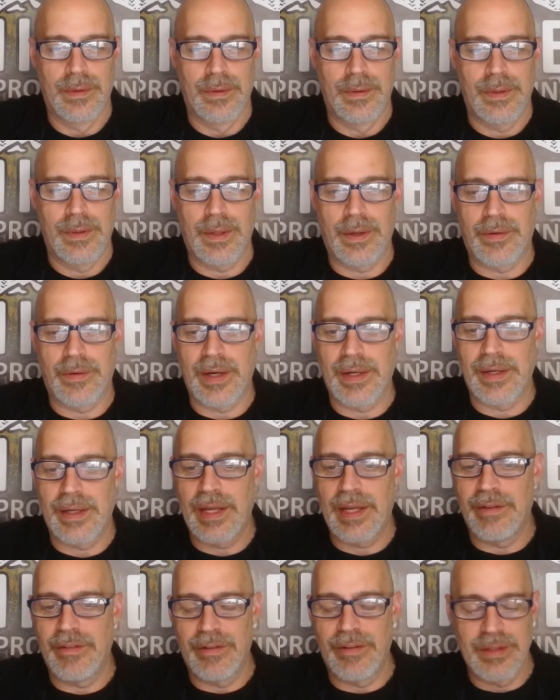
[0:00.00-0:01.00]
All right, I
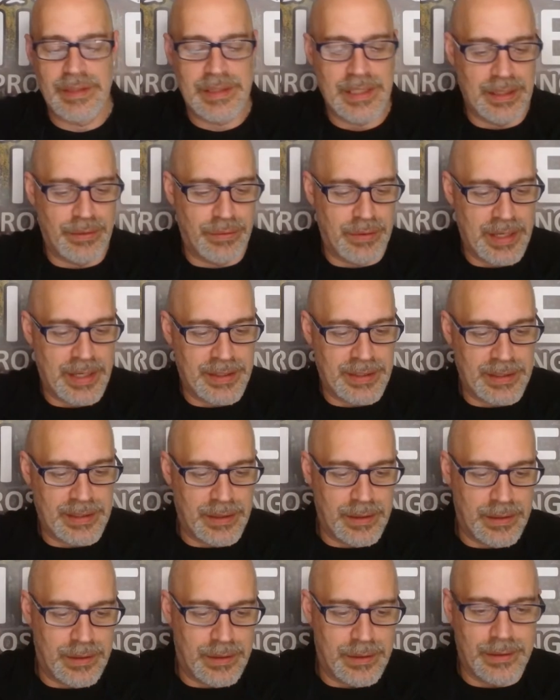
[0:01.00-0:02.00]
have everything ready.
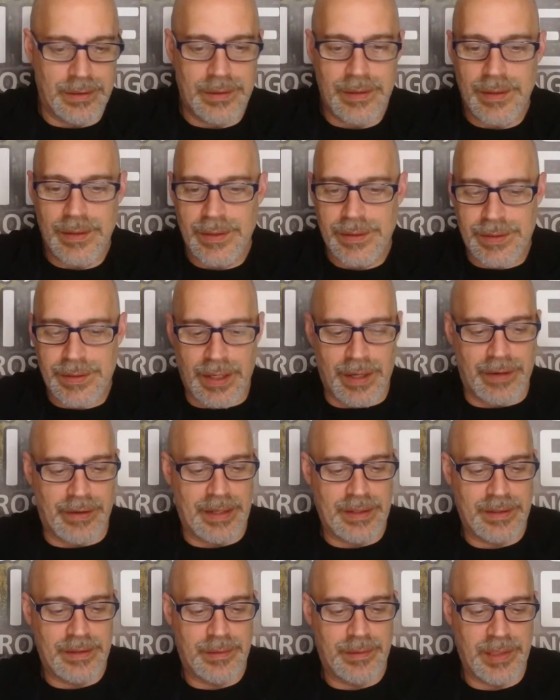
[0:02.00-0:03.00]
So, all right,
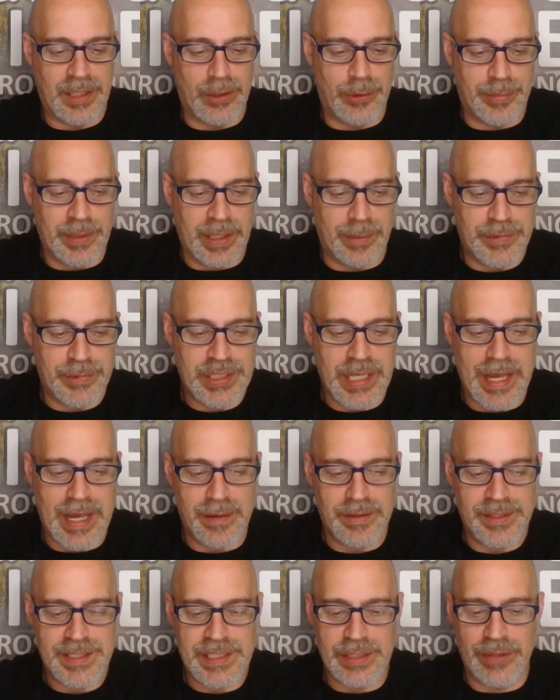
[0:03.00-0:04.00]
let me open up
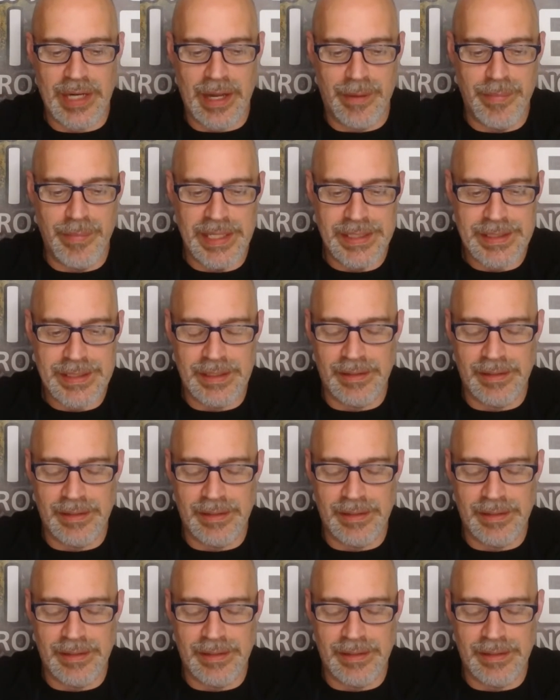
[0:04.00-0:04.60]
chat. See what I missed in the